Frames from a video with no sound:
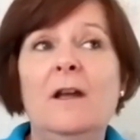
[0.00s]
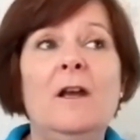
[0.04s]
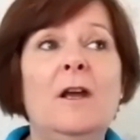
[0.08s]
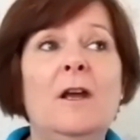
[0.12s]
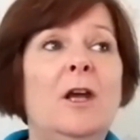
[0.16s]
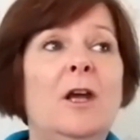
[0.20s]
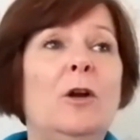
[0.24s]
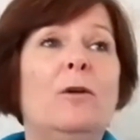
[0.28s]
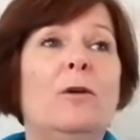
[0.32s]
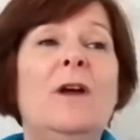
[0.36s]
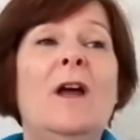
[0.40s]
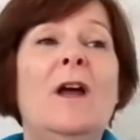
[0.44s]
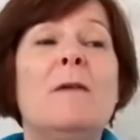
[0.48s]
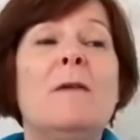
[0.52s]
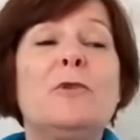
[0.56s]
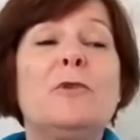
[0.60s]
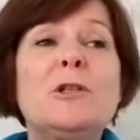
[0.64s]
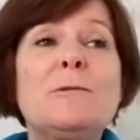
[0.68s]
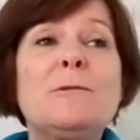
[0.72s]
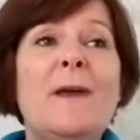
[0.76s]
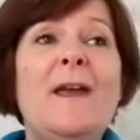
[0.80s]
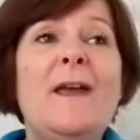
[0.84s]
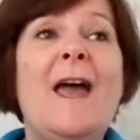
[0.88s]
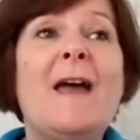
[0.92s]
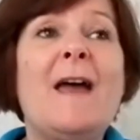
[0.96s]
You know,
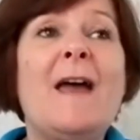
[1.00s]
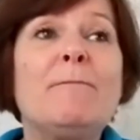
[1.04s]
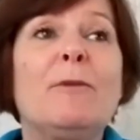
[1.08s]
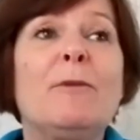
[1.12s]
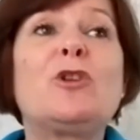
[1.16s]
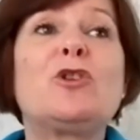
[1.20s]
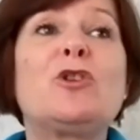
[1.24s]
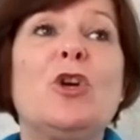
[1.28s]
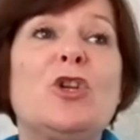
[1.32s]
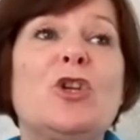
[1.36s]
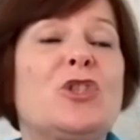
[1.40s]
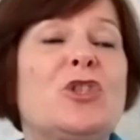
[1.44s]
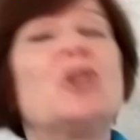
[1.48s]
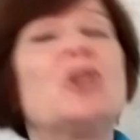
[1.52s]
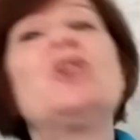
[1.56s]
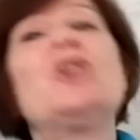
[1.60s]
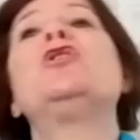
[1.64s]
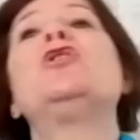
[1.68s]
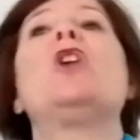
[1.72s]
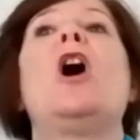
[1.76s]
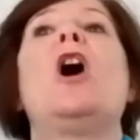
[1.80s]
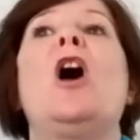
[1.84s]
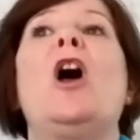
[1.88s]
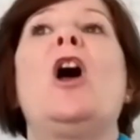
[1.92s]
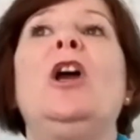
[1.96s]
just by him reducing
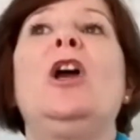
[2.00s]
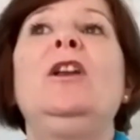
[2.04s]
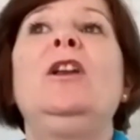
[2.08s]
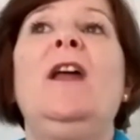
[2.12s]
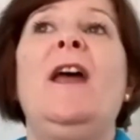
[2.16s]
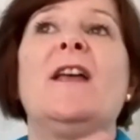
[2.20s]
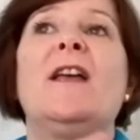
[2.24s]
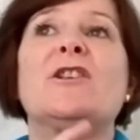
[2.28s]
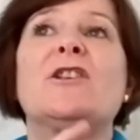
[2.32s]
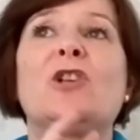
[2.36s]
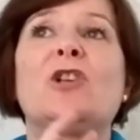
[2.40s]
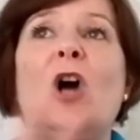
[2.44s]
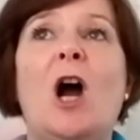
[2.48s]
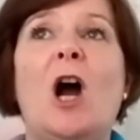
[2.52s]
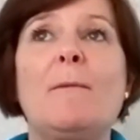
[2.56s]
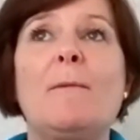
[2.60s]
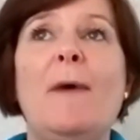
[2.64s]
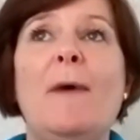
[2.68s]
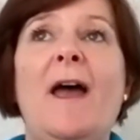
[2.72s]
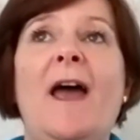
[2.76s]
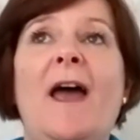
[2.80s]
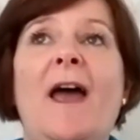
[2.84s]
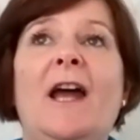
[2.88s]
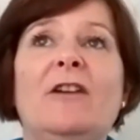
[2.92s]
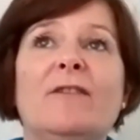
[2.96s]
down his
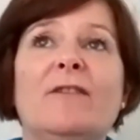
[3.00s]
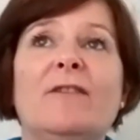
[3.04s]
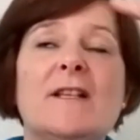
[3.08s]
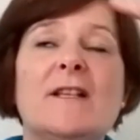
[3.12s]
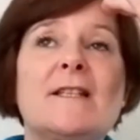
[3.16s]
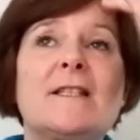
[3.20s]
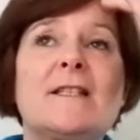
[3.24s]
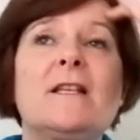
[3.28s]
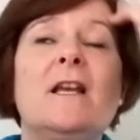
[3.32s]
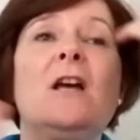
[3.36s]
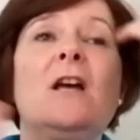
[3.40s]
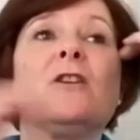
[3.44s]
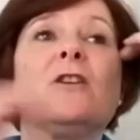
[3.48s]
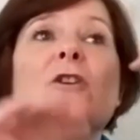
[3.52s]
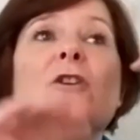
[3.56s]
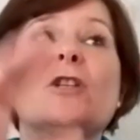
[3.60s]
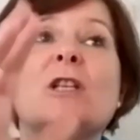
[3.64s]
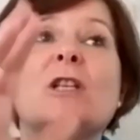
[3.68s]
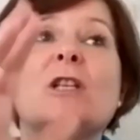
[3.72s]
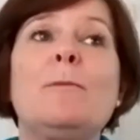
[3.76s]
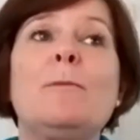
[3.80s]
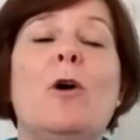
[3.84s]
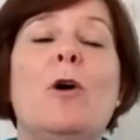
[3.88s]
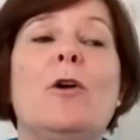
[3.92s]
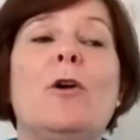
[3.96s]
carbohydrates to a
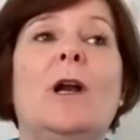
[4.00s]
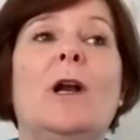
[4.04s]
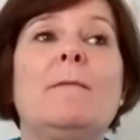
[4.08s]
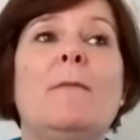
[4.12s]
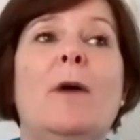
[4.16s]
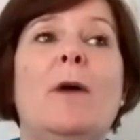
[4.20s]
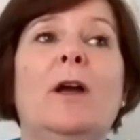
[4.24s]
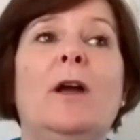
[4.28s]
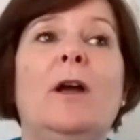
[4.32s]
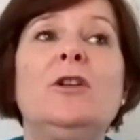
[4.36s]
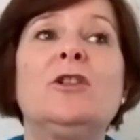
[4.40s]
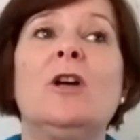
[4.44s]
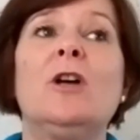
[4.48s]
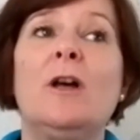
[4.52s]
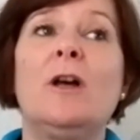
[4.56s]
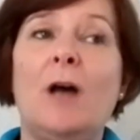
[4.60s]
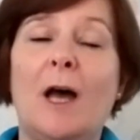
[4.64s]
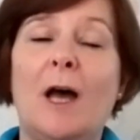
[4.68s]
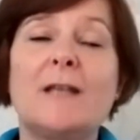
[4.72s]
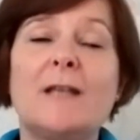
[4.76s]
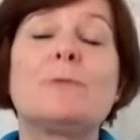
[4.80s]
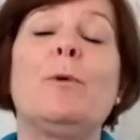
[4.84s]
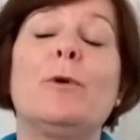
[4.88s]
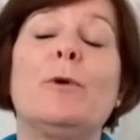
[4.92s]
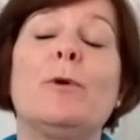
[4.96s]
smaller amount
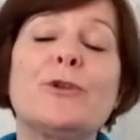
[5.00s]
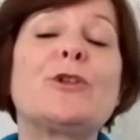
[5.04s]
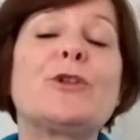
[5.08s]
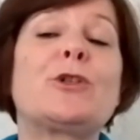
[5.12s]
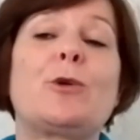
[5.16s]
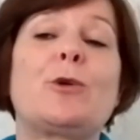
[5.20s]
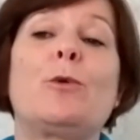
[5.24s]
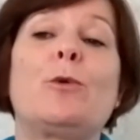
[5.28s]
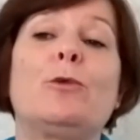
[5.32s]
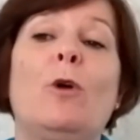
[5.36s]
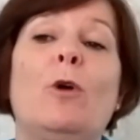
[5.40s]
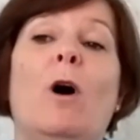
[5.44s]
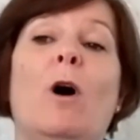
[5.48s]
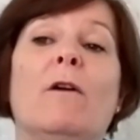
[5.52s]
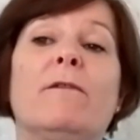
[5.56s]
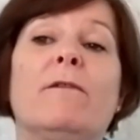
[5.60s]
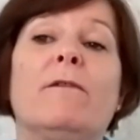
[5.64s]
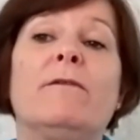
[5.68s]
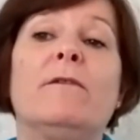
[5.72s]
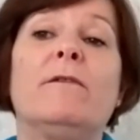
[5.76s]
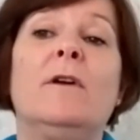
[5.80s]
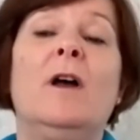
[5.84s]
is one stone off.